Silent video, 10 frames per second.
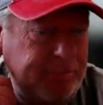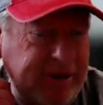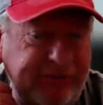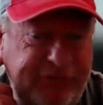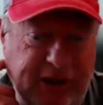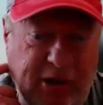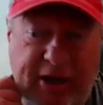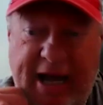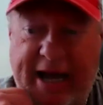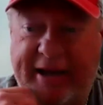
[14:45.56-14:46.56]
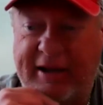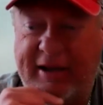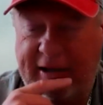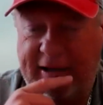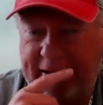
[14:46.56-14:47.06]
Big Zillow guy.
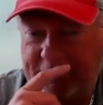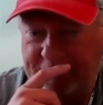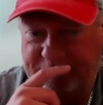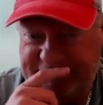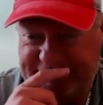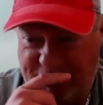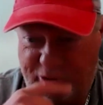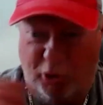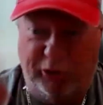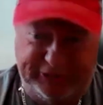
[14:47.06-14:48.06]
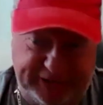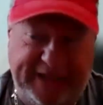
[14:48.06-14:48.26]
And so, of course,